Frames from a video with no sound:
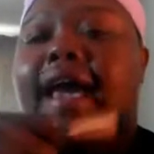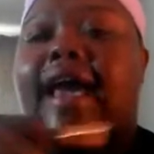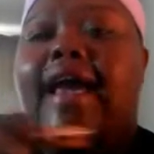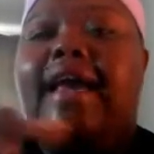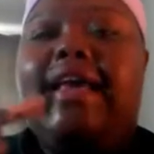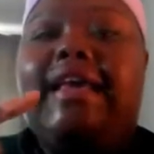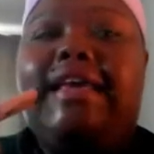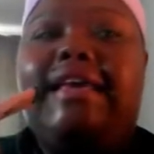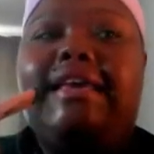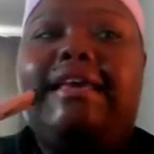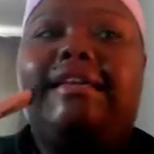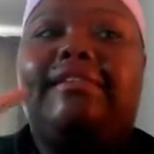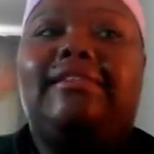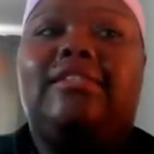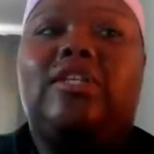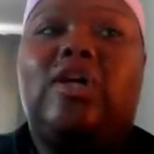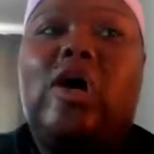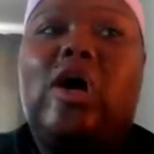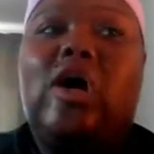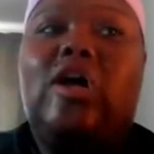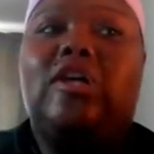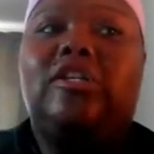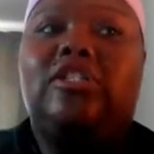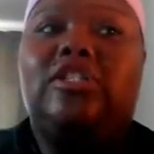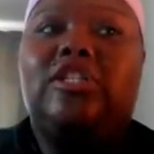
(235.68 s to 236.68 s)
and
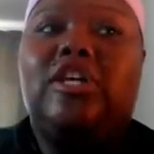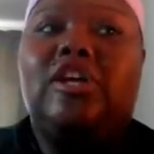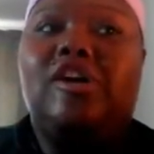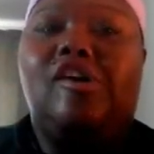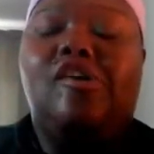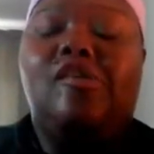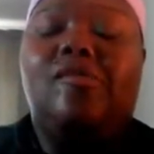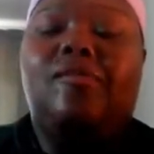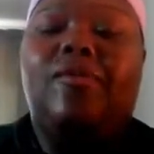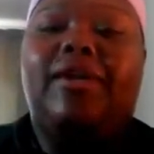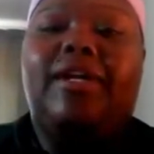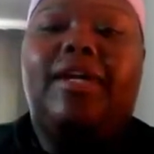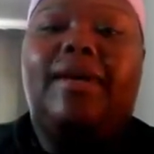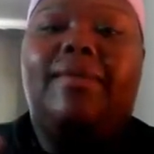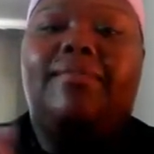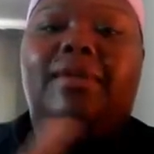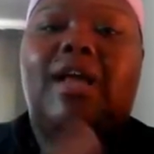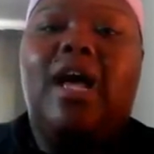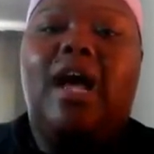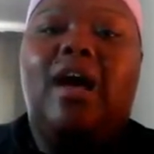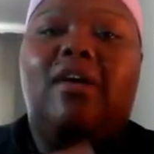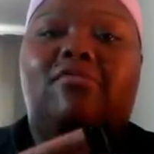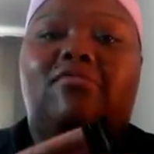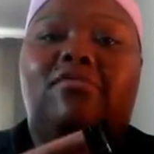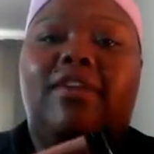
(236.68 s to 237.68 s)
also when I'm
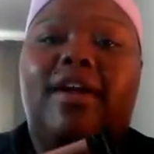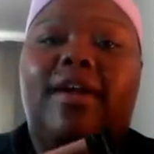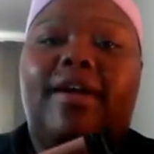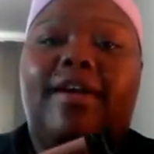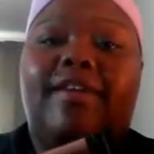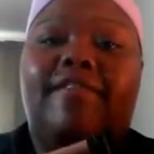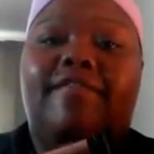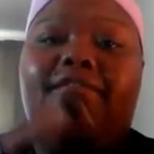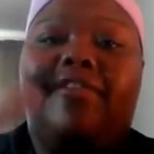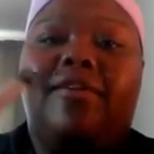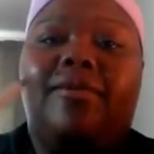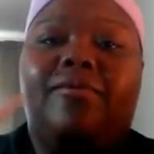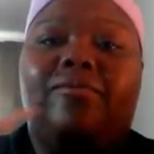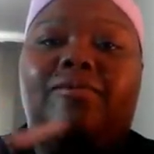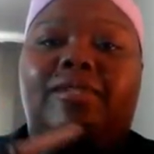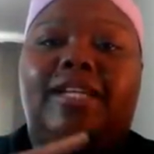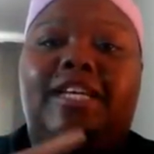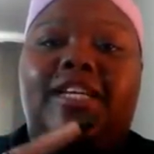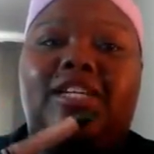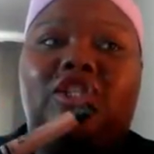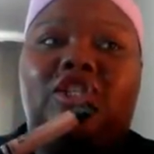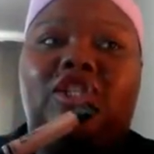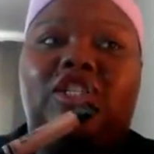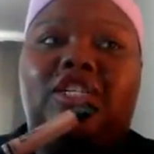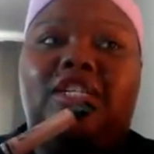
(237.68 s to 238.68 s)
not wearing
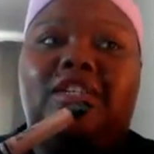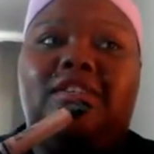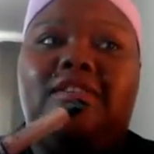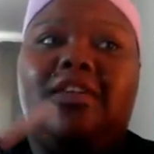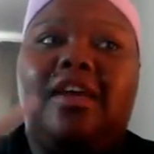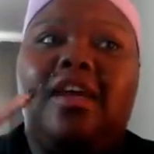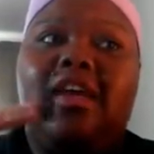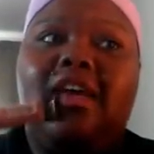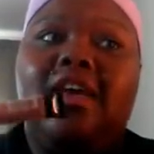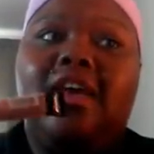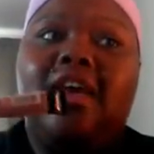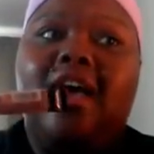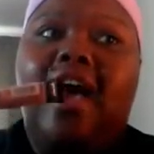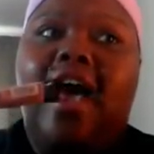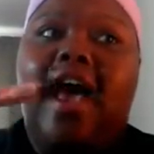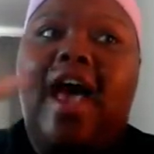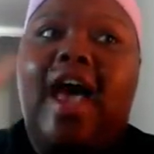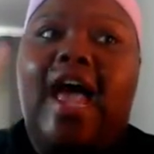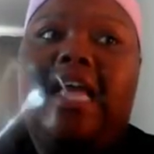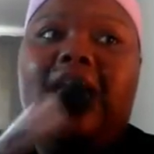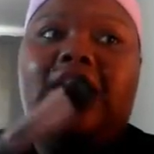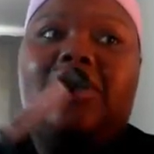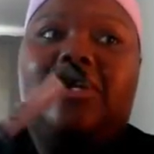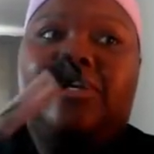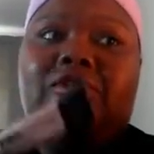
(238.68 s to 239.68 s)
foundation I
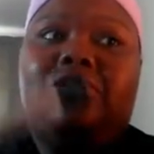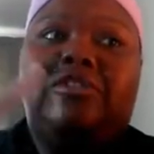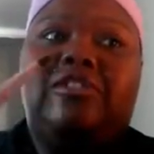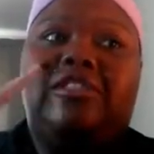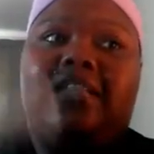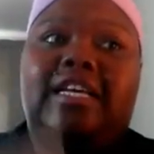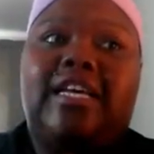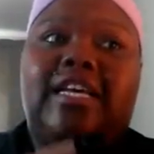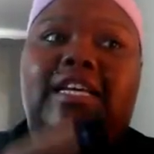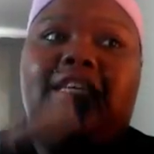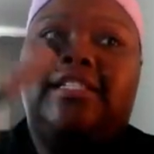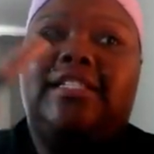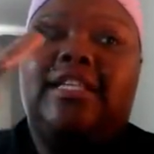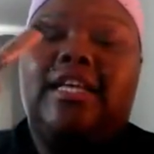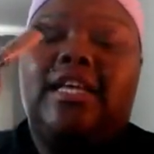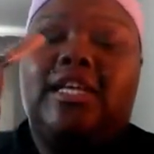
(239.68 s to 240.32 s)
use this